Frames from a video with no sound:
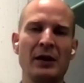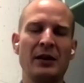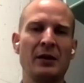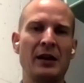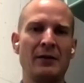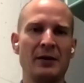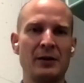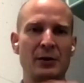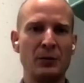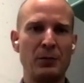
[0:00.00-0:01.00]
you need to have a
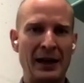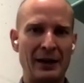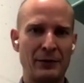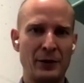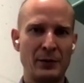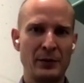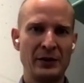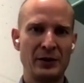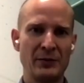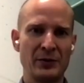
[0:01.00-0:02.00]
good platform
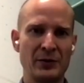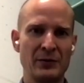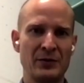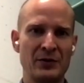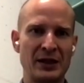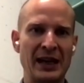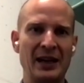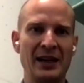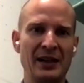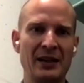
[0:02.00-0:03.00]
in terms of
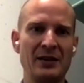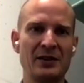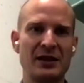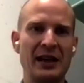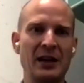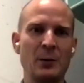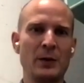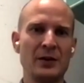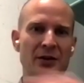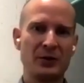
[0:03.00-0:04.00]
scaling,
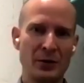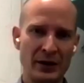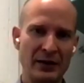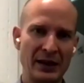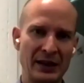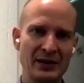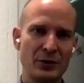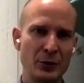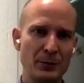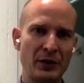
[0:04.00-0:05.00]
scaling with a story that
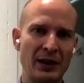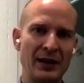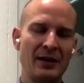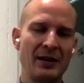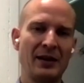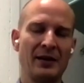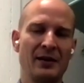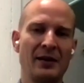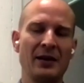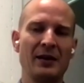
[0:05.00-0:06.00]
is super clear,
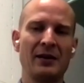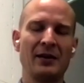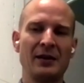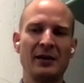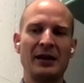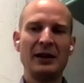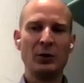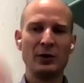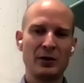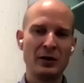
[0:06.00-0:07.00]
and and uh,
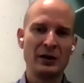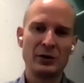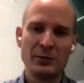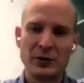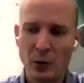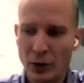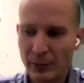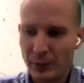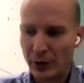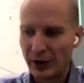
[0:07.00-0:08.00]
in on in terms of
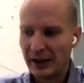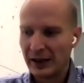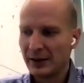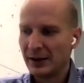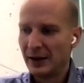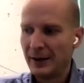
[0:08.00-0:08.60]
onboarding,